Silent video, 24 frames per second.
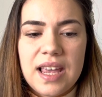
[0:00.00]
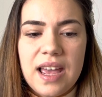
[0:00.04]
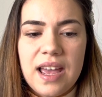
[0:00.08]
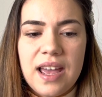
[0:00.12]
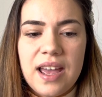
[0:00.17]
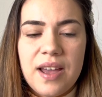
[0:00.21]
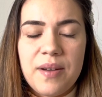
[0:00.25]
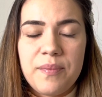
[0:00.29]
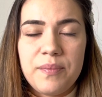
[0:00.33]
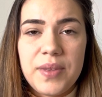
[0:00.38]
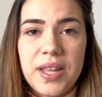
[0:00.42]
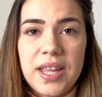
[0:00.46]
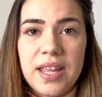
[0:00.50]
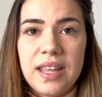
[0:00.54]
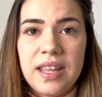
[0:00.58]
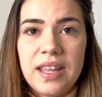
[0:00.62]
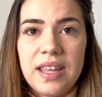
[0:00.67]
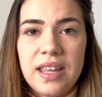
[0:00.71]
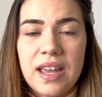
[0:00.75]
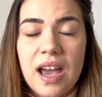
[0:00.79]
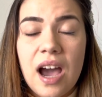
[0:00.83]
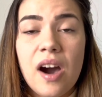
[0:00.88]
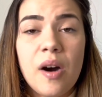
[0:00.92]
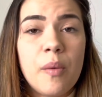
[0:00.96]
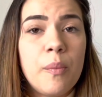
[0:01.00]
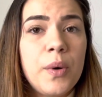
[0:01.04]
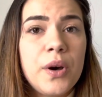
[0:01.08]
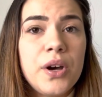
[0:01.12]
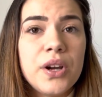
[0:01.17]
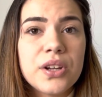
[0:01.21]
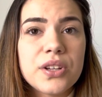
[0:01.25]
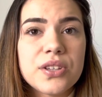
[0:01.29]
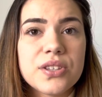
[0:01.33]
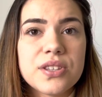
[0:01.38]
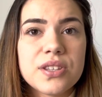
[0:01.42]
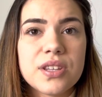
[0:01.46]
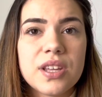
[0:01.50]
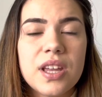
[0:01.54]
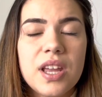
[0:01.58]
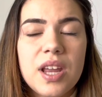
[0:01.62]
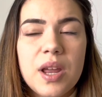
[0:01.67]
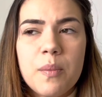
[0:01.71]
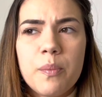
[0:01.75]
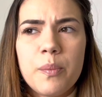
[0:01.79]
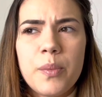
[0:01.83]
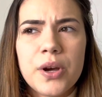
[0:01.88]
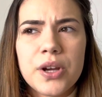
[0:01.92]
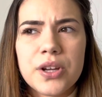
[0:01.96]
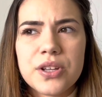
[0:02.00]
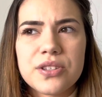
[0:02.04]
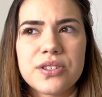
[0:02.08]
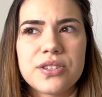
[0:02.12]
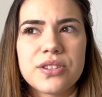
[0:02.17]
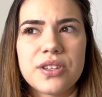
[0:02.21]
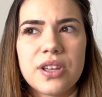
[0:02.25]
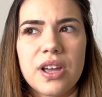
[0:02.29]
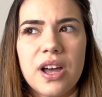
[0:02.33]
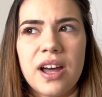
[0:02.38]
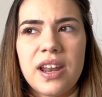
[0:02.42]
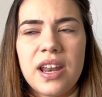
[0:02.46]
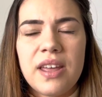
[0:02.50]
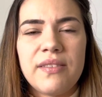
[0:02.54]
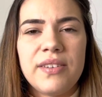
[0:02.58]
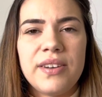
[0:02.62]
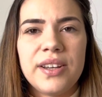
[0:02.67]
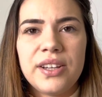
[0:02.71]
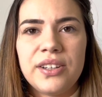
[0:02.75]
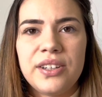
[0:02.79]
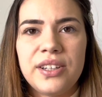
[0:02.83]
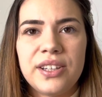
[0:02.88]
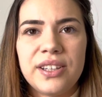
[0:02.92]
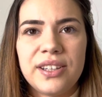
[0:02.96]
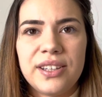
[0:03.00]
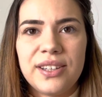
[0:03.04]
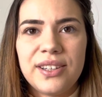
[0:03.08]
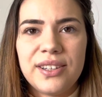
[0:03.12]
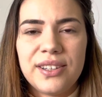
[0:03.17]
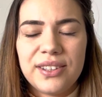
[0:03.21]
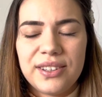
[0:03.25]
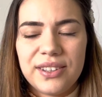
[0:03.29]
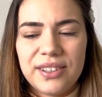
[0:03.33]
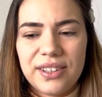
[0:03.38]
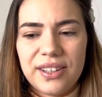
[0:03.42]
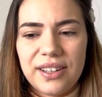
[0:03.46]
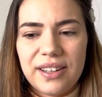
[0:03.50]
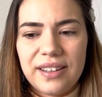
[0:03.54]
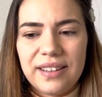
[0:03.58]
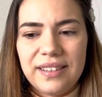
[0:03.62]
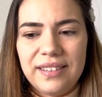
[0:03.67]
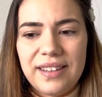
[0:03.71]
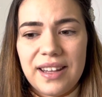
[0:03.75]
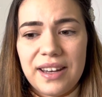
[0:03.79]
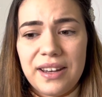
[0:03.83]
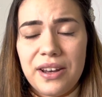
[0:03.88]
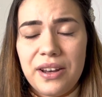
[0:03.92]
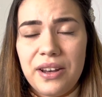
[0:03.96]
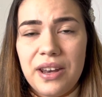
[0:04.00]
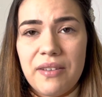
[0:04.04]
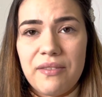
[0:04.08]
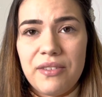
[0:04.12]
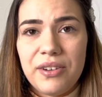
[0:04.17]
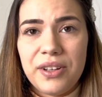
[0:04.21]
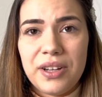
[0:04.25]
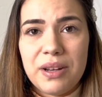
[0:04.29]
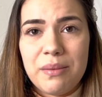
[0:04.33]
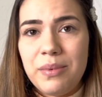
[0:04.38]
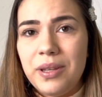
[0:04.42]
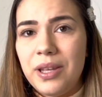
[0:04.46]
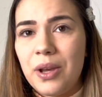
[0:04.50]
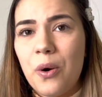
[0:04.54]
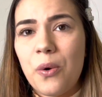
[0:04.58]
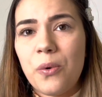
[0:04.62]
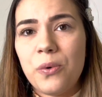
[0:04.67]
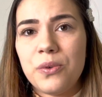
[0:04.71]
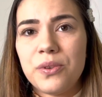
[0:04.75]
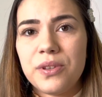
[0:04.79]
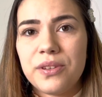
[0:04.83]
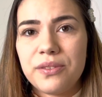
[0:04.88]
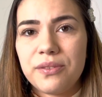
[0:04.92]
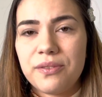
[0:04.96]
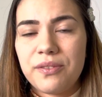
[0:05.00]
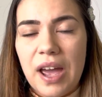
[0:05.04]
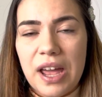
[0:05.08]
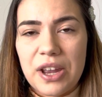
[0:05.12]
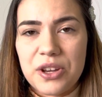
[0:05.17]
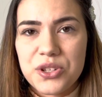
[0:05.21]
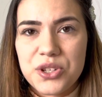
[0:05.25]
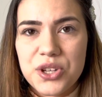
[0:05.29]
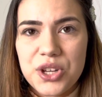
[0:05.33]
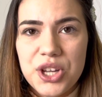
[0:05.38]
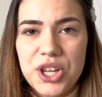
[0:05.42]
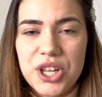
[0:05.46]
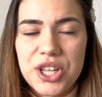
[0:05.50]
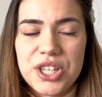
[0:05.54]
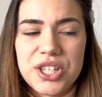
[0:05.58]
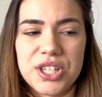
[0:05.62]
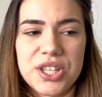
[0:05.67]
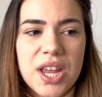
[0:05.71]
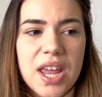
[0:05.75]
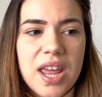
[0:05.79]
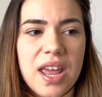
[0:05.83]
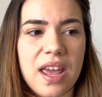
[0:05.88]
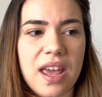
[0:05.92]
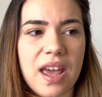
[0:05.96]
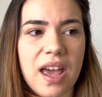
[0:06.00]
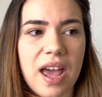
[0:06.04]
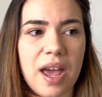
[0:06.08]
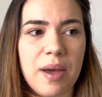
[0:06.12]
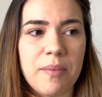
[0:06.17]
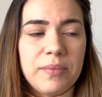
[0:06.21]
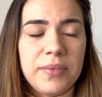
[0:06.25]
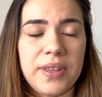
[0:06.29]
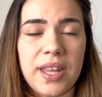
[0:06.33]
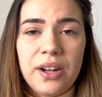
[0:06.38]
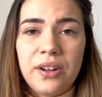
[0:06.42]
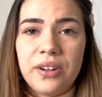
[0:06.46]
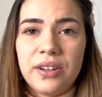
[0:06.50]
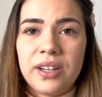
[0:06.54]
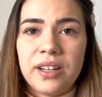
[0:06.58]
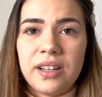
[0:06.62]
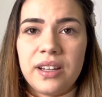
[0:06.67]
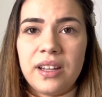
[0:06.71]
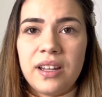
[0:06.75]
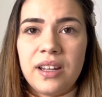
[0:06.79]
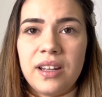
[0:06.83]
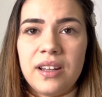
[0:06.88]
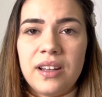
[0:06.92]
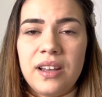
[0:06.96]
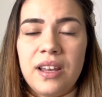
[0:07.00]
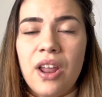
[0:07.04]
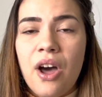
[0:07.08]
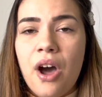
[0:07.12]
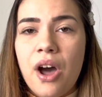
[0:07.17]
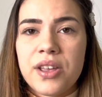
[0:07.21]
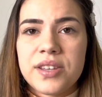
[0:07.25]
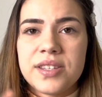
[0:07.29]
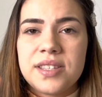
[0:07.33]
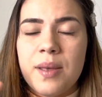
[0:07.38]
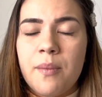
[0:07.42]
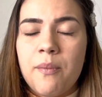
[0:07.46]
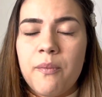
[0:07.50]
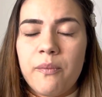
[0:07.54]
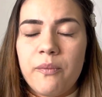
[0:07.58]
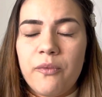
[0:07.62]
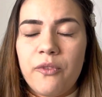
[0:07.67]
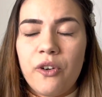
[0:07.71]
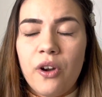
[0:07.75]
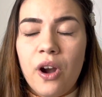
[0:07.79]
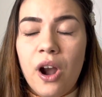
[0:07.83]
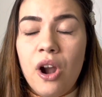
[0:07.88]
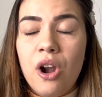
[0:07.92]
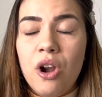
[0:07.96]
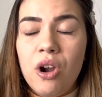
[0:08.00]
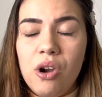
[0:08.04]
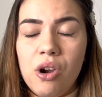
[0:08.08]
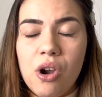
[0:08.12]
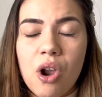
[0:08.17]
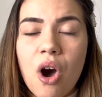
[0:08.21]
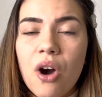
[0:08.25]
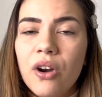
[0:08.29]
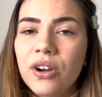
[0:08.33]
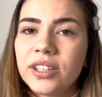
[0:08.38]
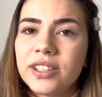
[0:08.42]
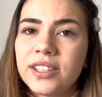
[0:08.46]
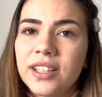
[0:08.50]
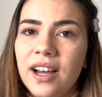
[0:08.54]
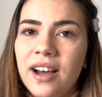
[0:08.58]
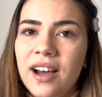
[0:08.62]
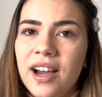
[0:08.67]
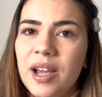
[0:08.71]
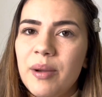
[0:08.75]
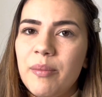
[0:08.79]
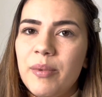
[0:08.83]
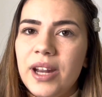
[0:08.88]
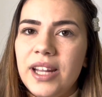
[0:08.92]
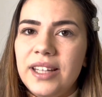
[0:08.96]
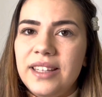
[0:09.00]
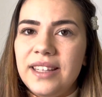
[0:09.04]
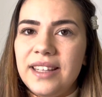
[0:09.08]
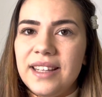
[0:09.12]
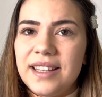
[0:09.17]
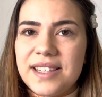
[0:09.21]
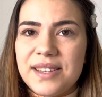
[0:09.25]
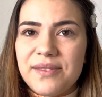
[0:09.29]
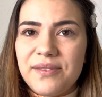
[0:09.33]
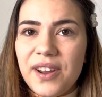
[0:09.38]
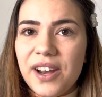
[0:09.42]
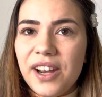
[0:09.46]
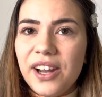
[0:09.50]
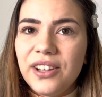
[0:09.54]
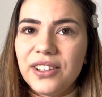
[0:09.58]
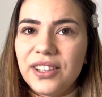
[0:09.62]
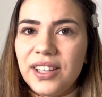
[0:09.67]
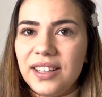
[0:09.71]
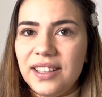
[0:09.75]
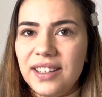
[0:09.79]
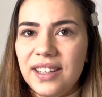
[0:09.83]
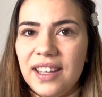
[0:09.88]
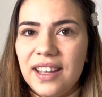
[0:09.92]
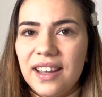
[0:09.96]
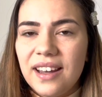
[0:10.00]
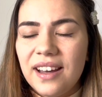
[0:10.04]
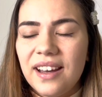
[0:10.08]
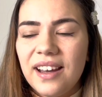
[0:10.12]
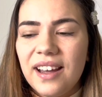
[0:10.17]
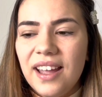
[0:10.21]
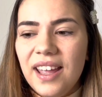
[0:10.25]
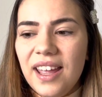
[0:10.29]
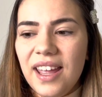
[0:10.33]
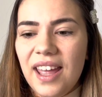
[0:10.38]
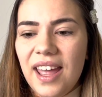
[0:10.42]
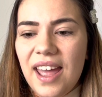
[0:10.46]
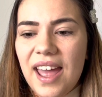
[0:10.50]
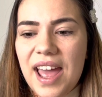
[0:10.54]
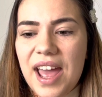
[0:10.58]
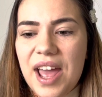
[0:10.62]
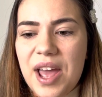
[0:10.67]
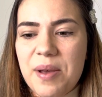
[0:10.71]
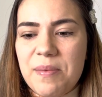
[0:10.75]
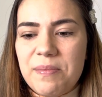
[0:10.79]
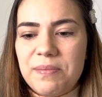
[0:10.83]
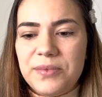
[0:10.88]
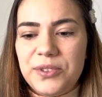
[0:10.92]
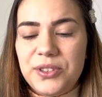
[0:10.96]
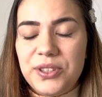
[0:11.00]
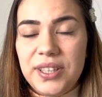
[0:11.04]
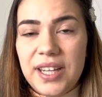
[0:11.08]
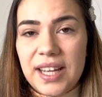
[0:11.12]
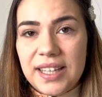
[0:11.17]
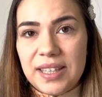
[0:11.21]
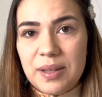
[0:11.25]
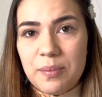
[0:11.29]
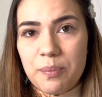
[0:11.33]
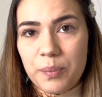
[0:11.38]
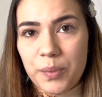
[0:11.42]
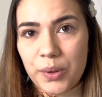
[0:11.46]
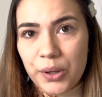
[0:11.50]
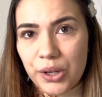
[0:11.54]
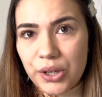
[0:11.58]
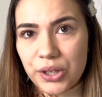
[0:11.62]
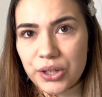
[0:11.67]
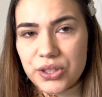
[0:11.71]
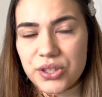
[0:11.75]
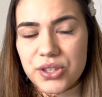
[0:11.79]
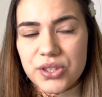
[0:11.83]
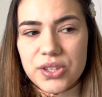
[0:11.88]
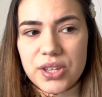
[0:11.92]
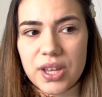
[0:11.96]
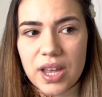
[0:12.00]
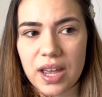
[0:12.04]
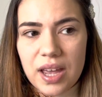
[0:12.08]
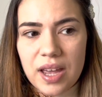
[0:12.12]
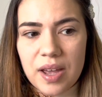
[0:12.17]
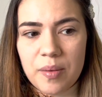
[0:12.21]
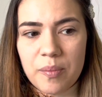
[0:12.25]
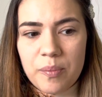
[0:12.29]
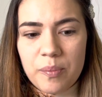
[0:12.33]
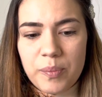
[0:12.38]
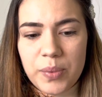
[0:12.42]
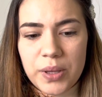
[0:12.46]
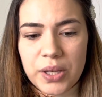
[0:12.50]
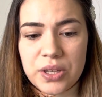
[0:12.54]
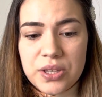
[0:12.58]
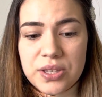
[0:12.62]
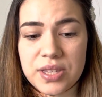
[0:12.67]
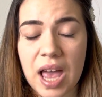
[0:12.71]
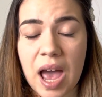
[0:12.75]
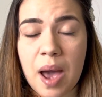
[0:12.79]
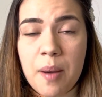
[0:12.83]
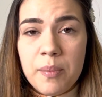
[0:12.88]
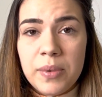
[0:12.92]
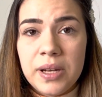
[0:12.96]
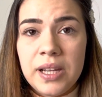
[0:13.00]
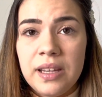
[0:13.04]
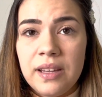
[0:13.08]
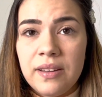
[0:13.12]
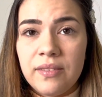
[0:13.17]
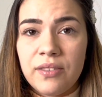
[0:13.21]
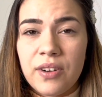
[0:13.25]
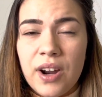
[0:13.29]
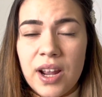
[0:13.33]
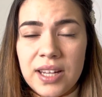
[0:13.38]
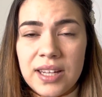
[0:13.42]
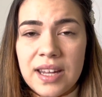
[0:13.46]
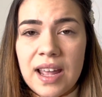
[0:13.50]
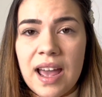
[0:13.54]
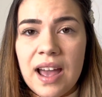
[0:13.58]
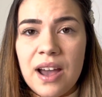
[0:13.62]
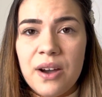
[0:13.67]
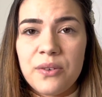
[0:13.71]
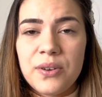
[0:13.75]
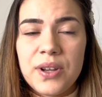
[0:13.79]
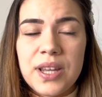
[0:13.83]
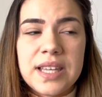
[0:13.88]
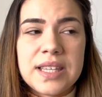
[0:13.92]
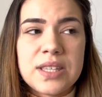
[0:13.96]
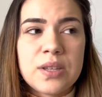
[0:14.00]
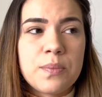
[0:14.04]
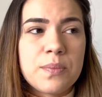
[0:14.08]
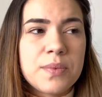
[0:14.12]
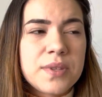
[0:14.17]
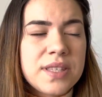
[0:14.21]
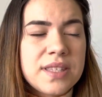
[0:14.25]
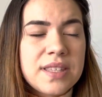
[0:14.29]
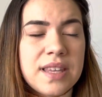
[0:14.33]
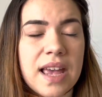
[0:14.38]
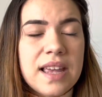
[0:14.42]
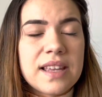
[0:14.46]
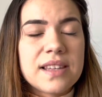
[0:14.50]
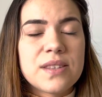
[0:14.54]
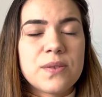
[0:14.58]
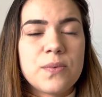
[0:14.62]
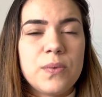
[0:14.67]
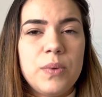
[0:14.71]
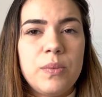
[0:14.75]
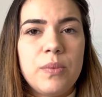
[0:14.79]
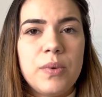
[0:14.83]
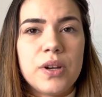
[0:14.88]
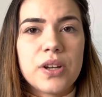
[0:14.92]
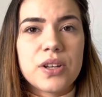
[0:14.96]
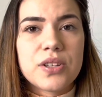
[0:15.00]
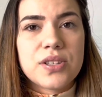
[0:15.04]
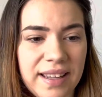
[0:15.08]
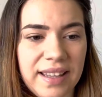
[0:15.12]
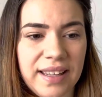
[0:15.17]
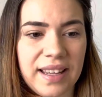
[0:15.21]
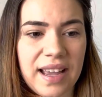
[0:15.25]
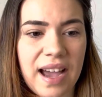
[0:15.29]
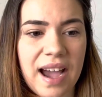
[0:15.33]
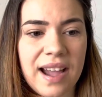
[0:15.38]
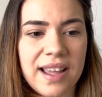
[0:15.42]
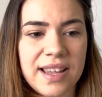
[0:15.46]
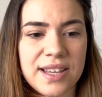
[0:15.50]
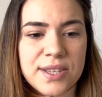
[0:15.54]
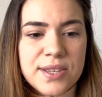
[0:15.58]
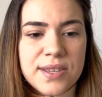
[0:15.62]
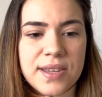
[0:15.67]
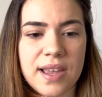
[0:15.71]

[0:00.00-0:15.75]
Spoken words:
are books. Books are never gonna be old fashioned. They're gonna last them for a long time, and I think it's a very good idea to get them books because Amelie right now is obsessed with books. Like I